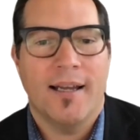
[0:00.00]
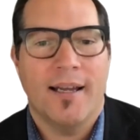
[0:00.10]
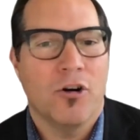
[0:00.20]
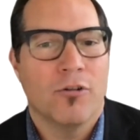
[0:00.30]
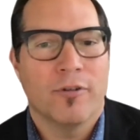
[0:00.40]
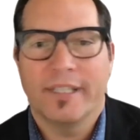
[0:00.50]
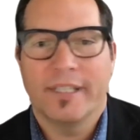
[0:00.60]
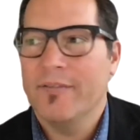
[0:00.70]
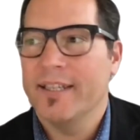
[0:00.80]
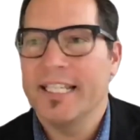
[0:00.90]
over
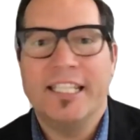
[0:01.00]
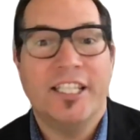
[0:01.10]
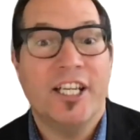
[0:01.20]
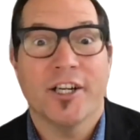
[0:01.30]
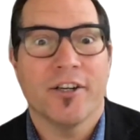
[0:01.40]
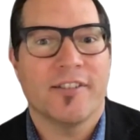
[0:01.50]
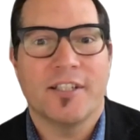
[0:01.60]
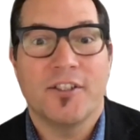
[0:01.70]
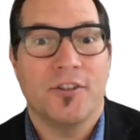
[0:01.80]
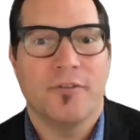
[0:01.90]
even the year
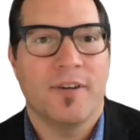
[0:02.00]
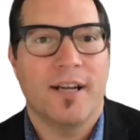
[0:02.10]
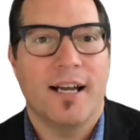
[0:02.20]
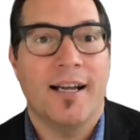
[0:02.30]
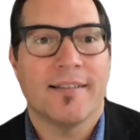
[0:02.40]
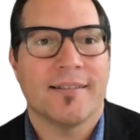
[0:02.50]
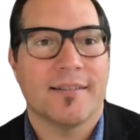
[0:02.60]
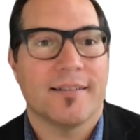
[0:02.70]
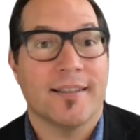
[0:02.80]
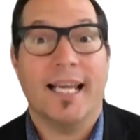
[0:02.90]
since you've
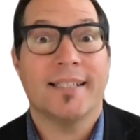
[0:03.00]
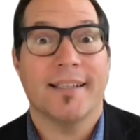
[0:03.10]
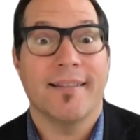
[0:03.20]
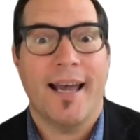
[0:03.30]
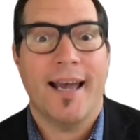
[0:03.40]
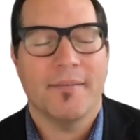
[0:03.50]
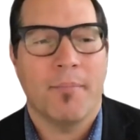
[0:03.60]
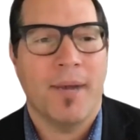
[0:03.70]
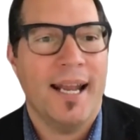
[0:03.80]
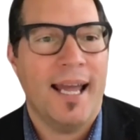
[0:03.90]
selected that,
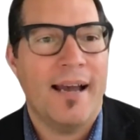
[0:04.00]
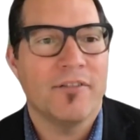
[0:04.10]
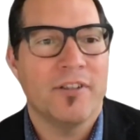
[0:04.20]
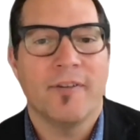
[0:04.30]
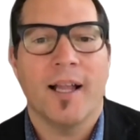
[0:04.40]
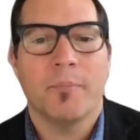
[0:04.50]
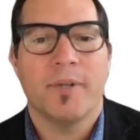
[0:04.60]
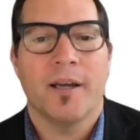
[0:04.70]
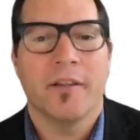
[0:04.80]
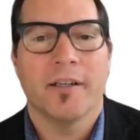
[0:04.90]
might have developed
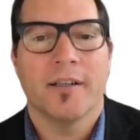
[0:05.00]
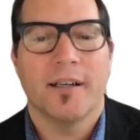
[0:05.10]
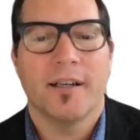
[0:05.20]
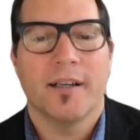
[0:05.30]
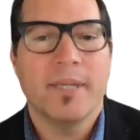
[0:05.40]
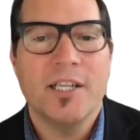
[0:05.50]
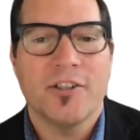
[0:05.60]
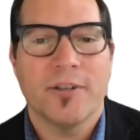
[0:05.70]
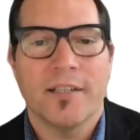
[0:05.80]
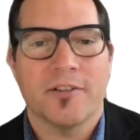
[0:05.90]
other
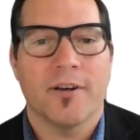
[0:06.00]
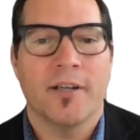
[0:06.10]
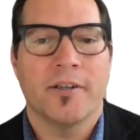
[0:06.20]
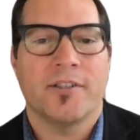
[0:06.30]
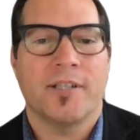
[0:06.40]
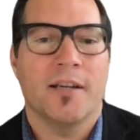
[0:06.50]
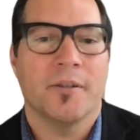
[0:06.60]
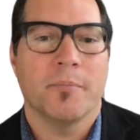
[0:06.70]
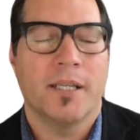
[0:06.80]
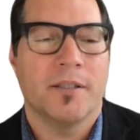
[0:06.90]
interests or understand
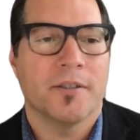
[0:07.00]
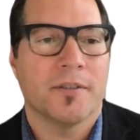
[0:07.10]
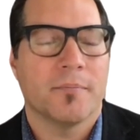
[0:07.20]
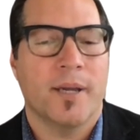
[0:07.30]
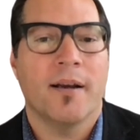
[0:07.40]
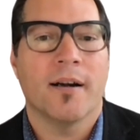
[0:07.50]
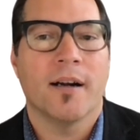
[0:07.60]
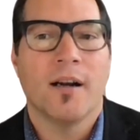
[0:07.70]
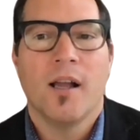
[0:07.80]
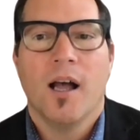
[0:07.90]
your majors
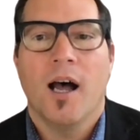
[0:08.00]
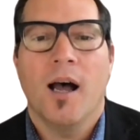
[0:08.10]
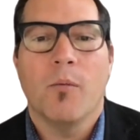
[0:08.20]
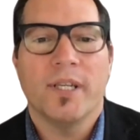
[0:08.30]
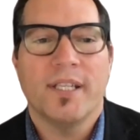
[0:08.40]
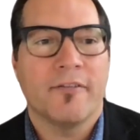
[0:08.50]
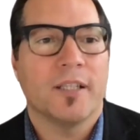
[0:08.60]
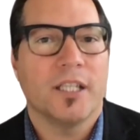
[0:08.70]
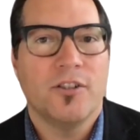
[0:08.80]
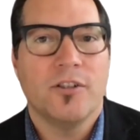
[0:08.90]
better. We
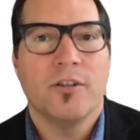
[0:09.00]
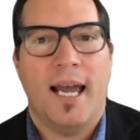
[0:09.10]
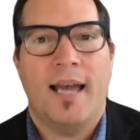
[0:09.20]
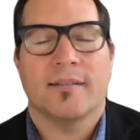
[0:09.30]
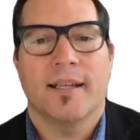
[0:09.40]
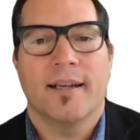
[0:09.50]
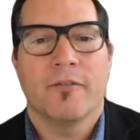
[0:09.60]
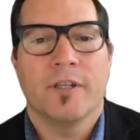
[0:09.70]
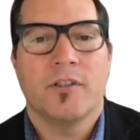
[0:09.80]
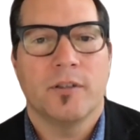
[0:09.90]
definitely do ask that
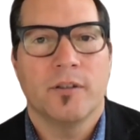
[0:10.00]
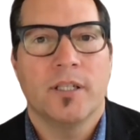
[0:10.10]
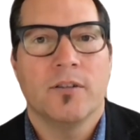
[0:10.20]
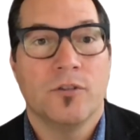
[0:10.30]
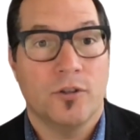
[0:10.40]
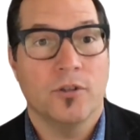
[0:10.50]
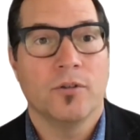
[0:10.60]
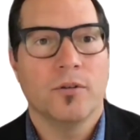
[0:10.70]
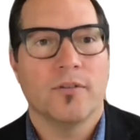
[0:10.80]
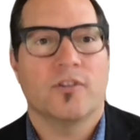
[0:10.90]
every student
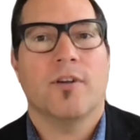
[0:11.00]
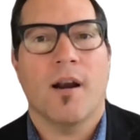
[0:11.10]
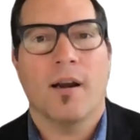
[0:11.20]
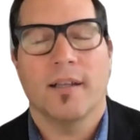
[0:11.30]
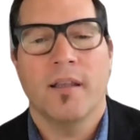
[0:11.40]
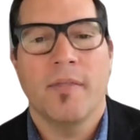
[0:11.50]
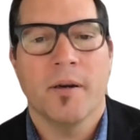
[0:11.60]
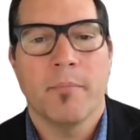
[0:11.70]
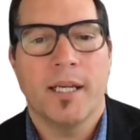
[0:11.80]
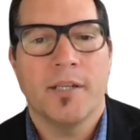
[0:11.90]
do start in
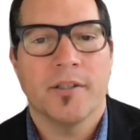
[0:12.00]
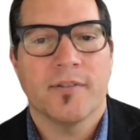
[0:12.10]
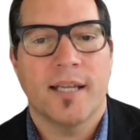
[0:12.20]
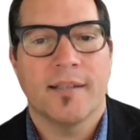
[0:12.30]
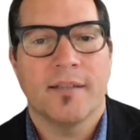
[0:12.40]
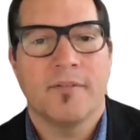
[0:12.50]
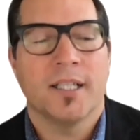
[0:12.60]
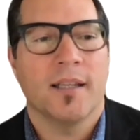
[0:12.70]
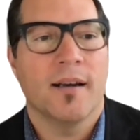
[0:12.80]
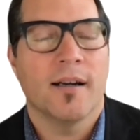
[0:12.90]
their majors that they've
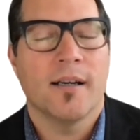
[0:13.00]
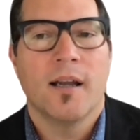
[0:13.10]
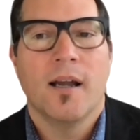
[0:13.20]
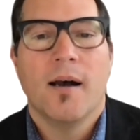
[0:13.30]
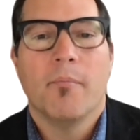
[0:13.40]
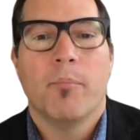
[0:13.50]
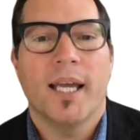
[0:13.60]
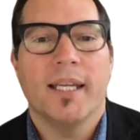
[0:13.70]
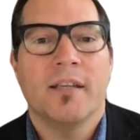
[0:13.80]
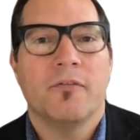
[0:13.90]
declared.
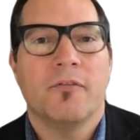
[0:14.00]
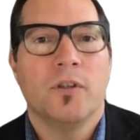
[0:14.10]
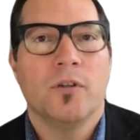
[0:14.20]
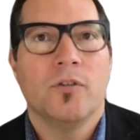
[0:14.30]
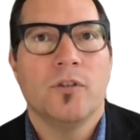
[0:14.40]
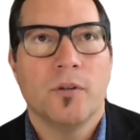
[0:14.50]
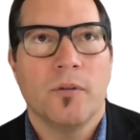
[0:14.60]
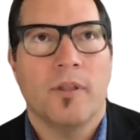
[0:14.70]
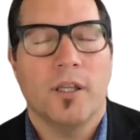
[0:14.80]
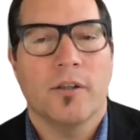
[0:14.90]
But if you do
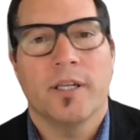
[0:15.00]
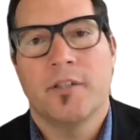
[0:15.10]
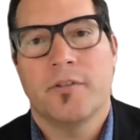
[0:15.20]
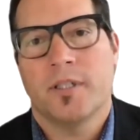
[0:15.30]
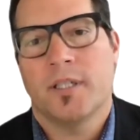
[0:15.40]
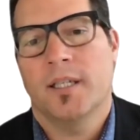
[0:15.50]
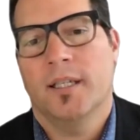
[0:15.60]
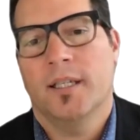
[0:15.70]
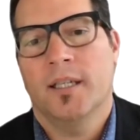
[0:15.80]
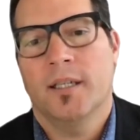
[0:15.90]
think you're interested
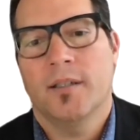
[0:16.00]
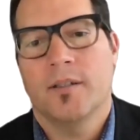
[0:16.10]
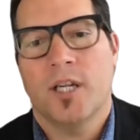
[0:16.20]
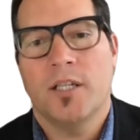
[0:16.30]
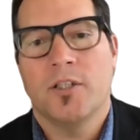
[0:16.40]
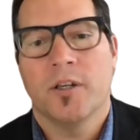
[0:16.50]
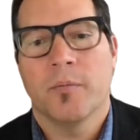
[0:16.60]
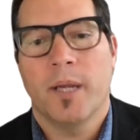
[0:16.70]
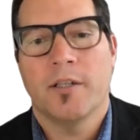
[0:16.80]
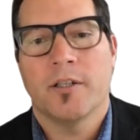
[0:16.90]
in changing your
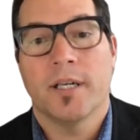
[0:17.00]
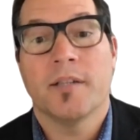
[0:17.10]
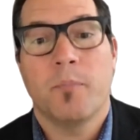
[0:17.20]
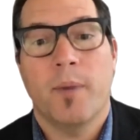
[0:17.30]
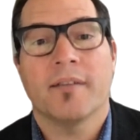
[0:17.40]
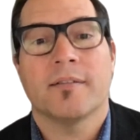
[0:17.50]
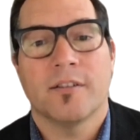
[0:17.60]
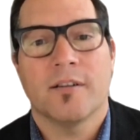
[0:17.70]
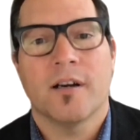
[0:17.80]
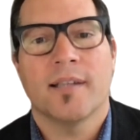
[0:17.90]
major, it's best to
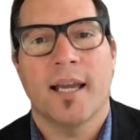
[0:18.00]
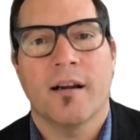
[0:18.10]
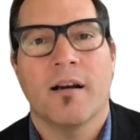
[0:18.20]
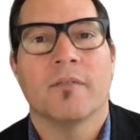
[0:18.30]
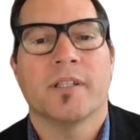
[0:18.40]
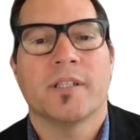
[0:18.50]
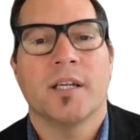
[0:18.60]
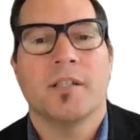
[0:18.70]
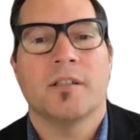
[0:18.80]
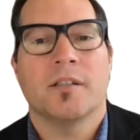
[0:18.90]
start that
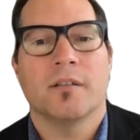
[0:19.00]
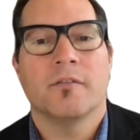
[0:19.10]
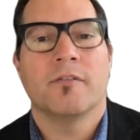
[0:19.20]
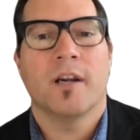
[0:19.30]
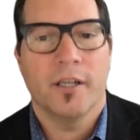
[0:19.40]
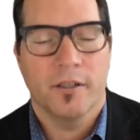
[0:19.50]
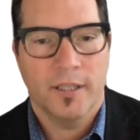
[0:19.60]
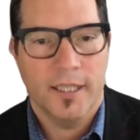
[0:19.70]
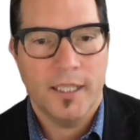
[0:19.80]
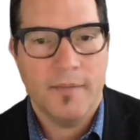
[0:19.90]
conversation very
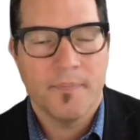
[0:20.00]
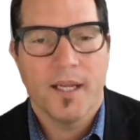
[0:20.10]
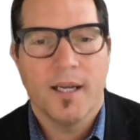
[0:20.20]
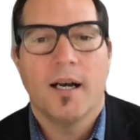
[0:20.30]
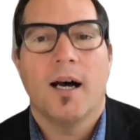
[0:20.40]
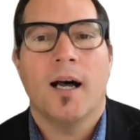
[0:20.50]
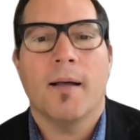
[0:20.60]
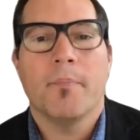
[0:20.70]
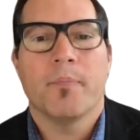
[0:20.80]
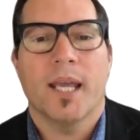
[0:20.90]
early.
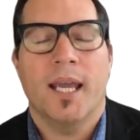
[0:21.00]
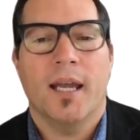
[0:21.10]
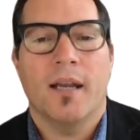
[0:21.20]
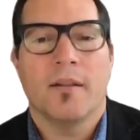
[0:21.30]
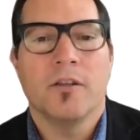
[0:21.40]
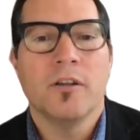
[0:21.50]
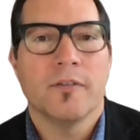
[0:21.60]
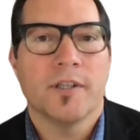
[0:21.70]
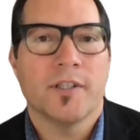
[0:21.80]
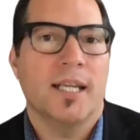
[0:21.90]
And the
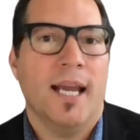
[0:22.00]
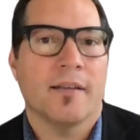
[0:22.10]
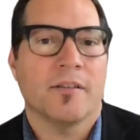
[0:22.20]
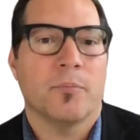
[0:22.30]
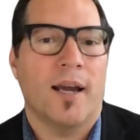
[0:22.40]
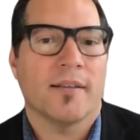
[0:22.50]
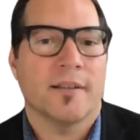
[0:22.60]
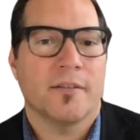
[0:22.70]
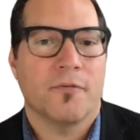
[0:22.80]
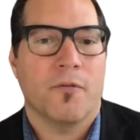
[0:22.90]
university has a
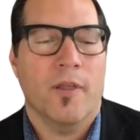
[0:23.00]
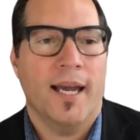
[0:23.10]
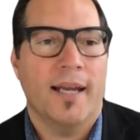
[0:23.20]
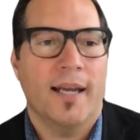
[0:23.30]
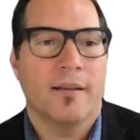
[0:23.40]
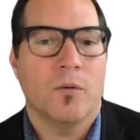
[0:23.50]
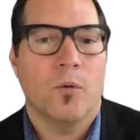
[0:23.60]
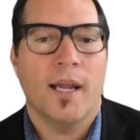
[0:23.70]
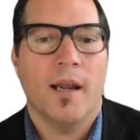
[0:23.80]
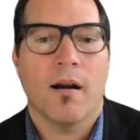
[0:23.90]
process for that. And the
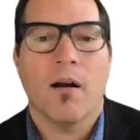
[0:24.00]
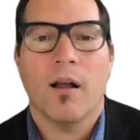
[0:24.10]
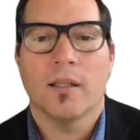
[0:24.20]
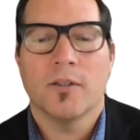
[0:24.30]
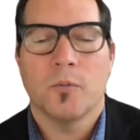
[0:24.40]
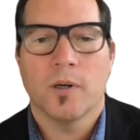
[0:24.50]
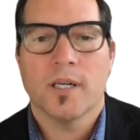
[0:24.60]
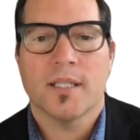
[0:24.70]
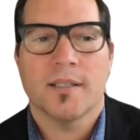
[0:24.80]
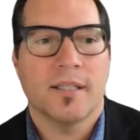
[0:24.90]
way our college
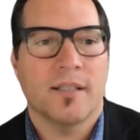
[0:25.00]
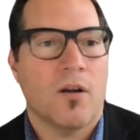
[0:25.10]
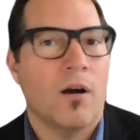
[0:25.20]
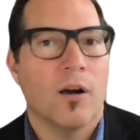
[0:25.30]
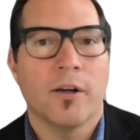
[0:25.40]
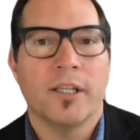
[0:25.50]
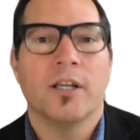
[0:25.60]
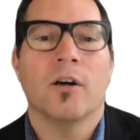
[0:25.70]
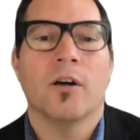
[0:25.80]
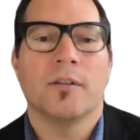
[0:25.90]
works is it's all going to
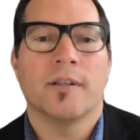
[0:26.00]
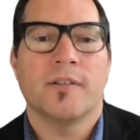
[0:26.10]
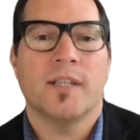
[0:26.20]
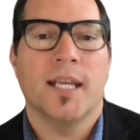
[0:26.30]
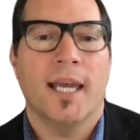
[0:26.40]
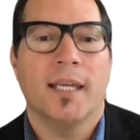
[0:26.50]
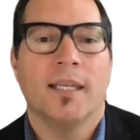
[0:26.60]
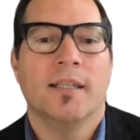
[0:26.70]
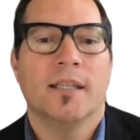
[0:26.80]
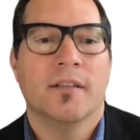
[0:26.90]
go to the
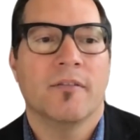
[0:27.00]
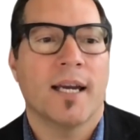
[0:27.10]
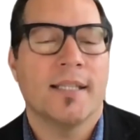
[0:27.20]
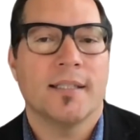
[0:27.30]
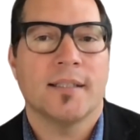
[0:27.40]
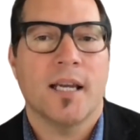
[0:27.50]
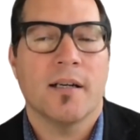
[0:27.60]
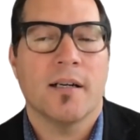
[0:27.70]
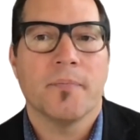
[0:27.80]
CAED Advising Center.